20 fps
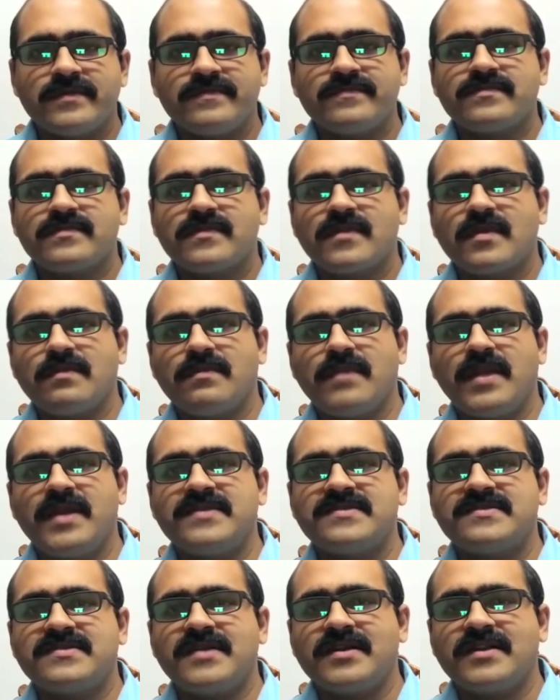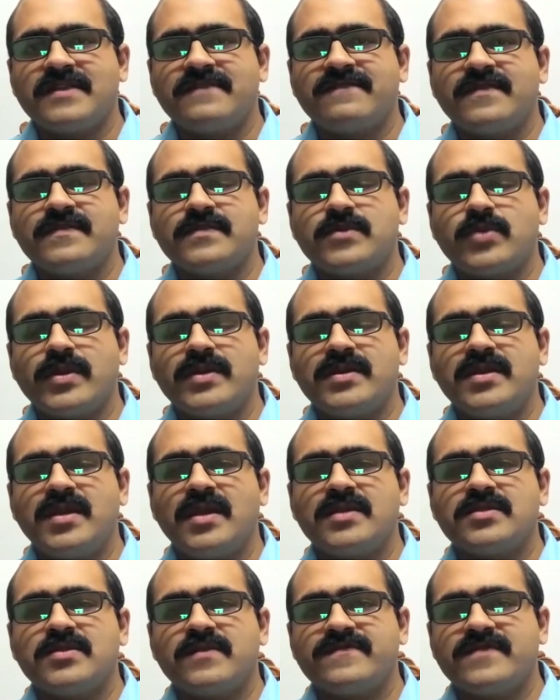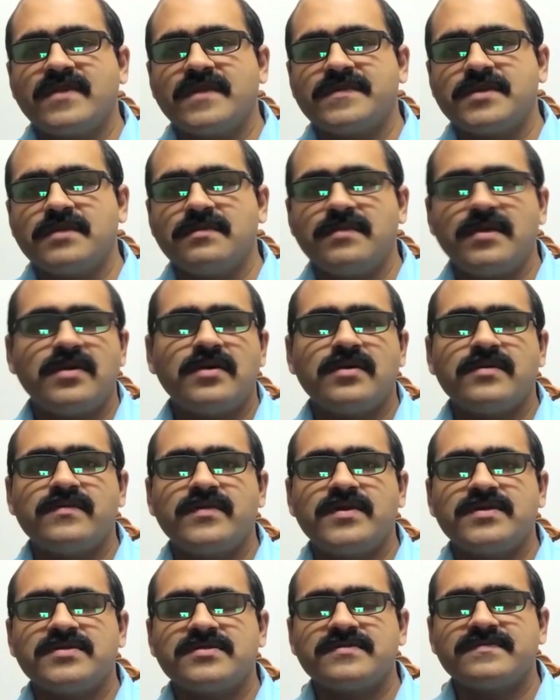Mains starting from 28th of September onwards.